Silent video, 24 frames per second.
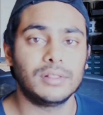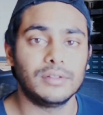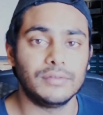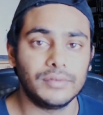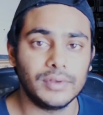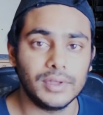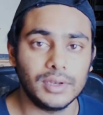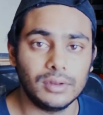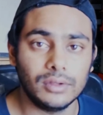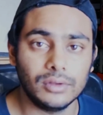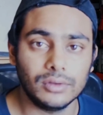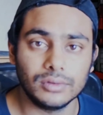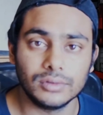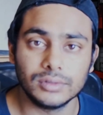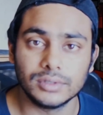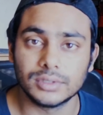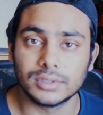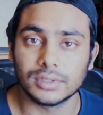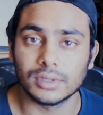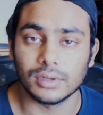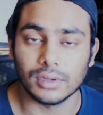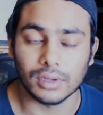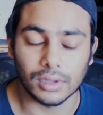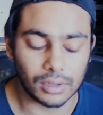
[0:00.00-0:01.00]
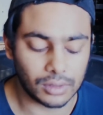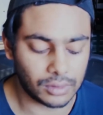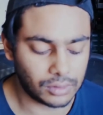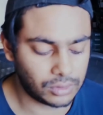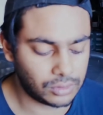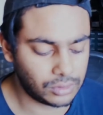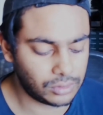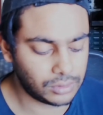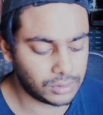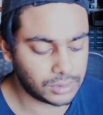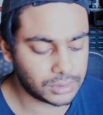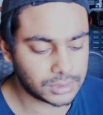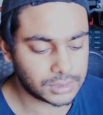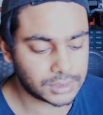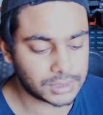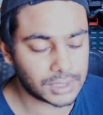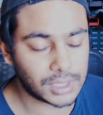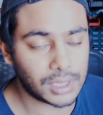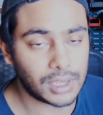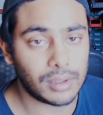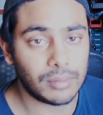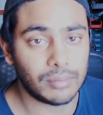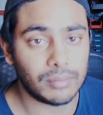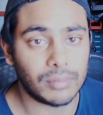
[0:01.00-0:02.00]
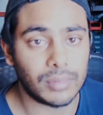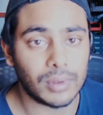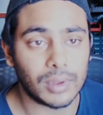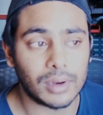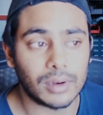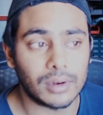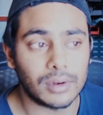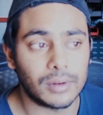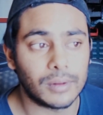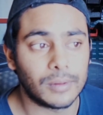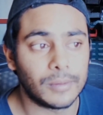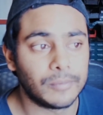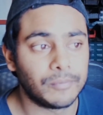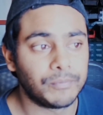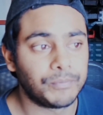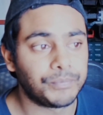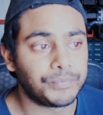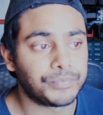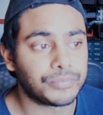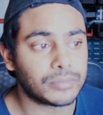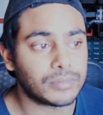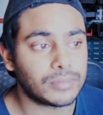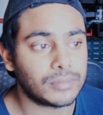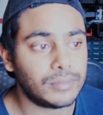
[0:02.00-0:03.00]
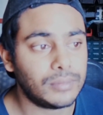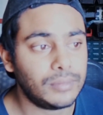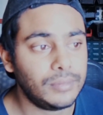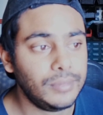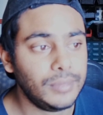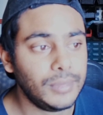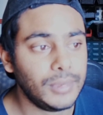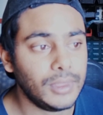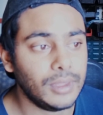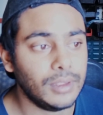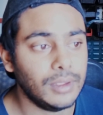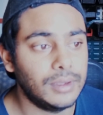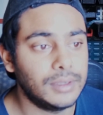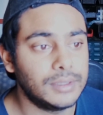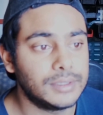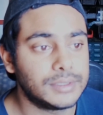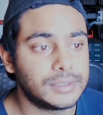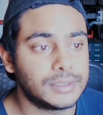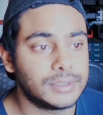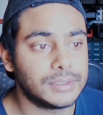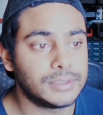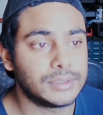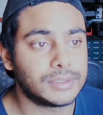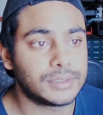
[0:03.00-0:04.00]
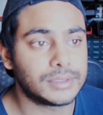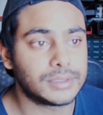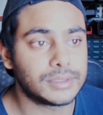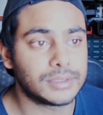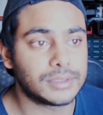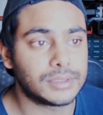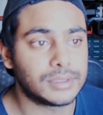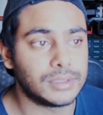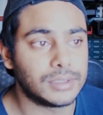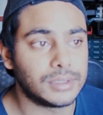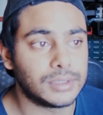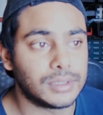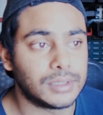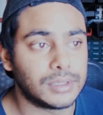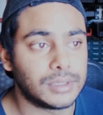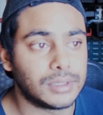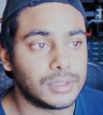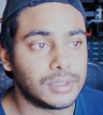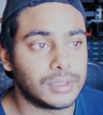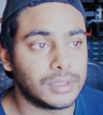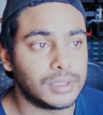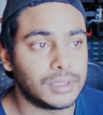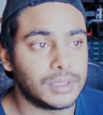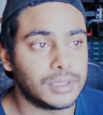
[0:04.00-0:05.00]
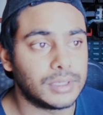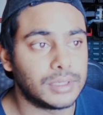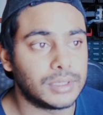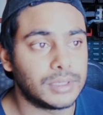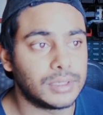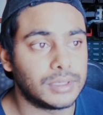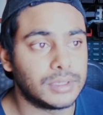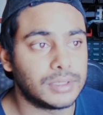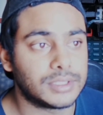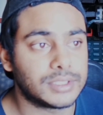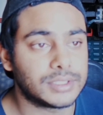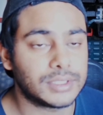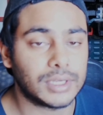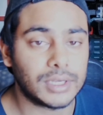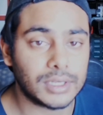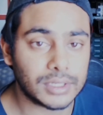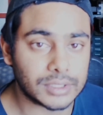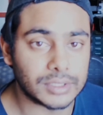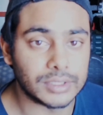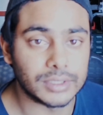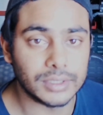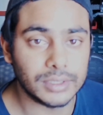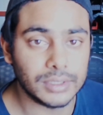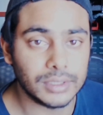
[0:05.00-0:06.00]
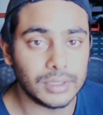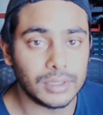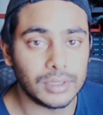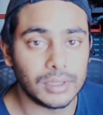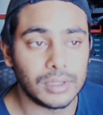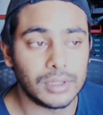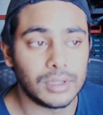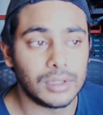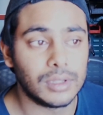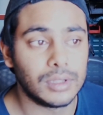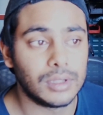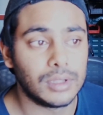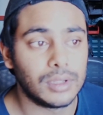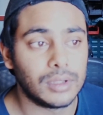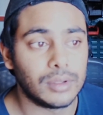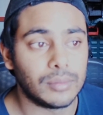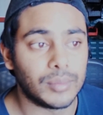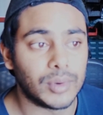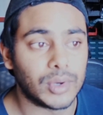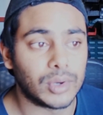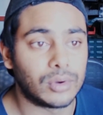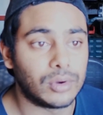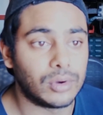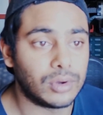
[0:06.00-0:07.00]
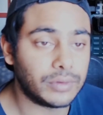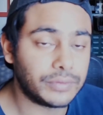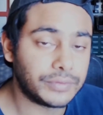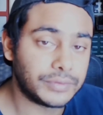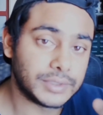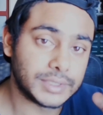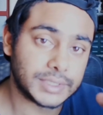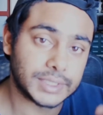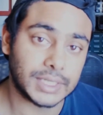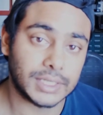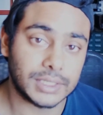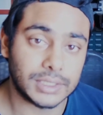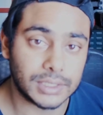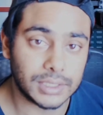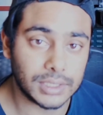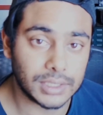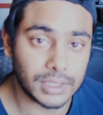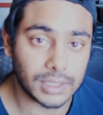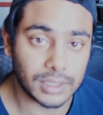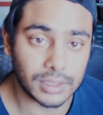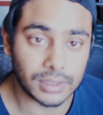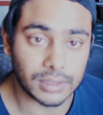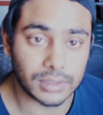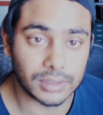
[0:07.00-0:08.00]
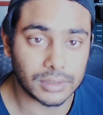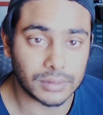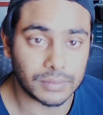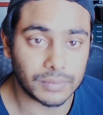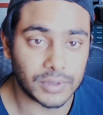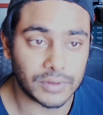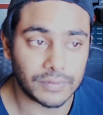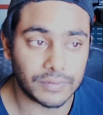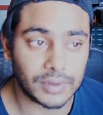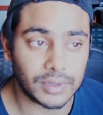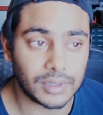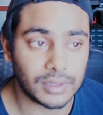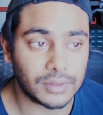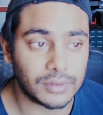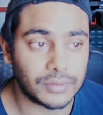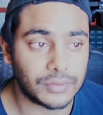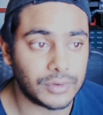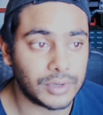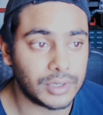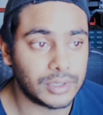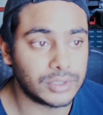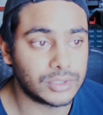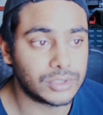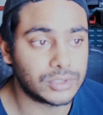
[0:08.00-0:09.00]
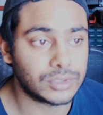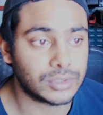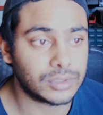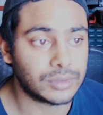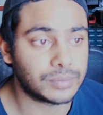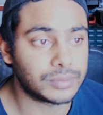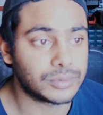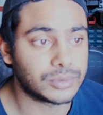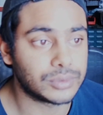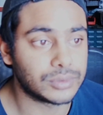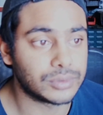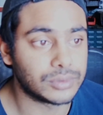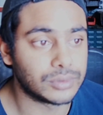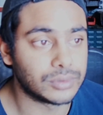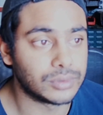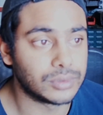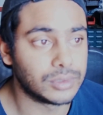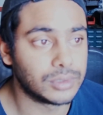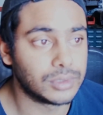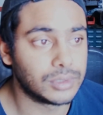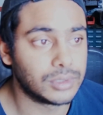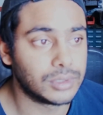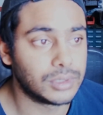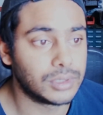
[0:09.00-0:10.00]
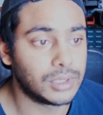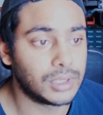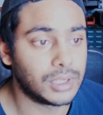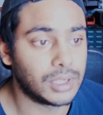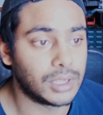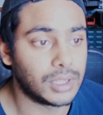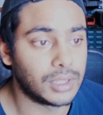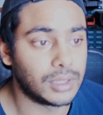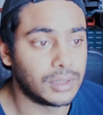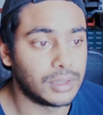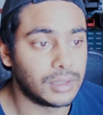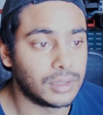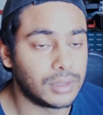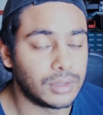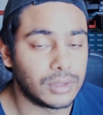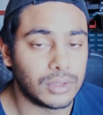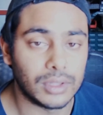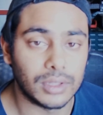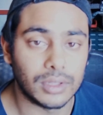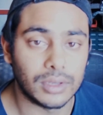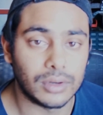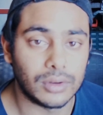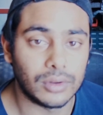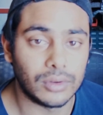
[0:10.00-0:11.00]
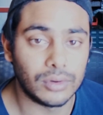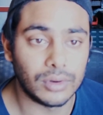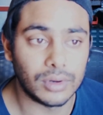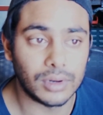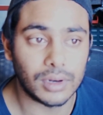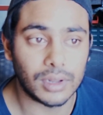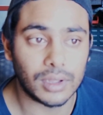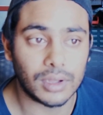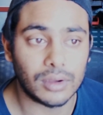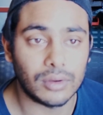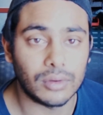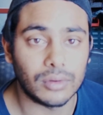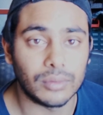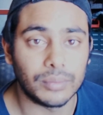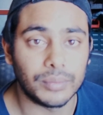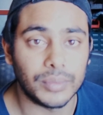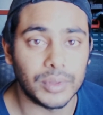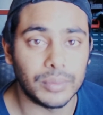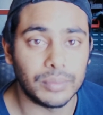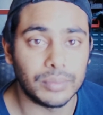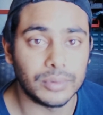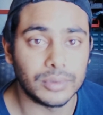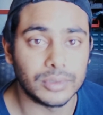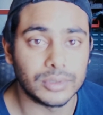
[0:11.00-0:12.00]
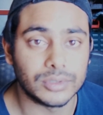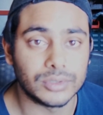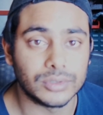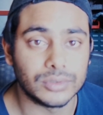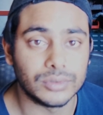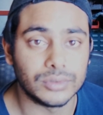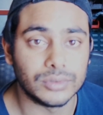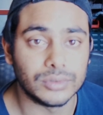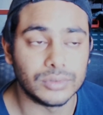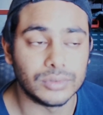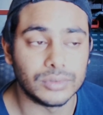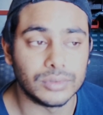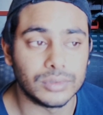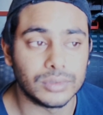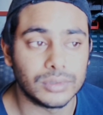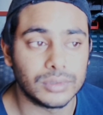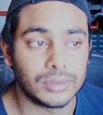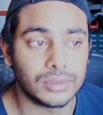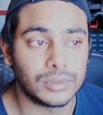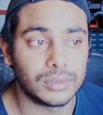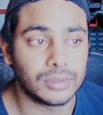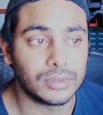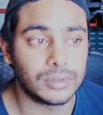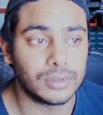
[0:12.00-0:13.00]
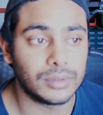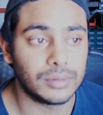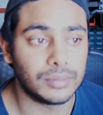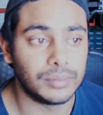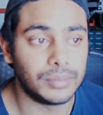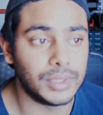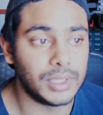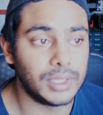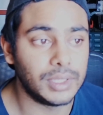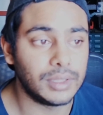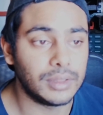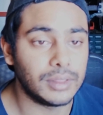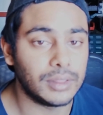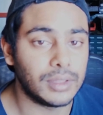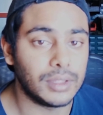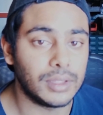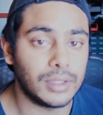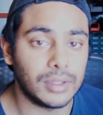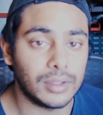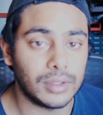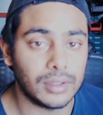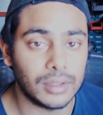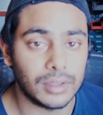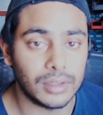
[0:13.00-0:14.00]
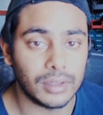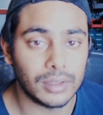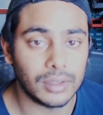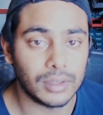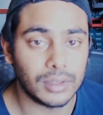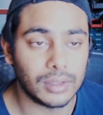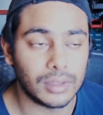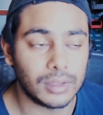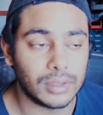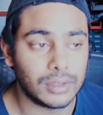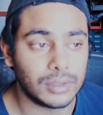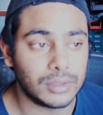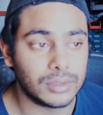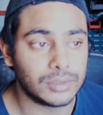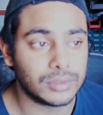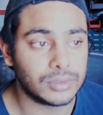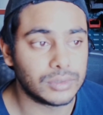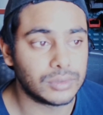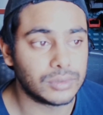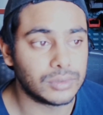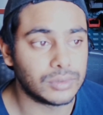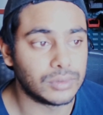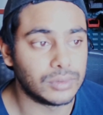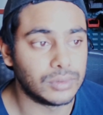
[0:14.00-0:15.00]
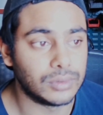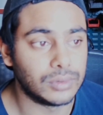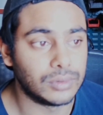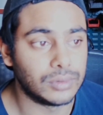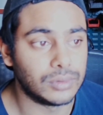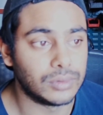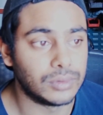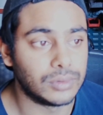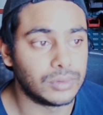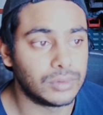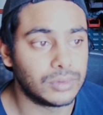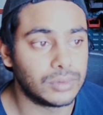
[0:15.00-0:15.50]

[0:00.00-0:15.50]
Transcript: the videos through this time, but since it started, my golf is actually at my father's friend's shop, and they don't allow people to be in there, so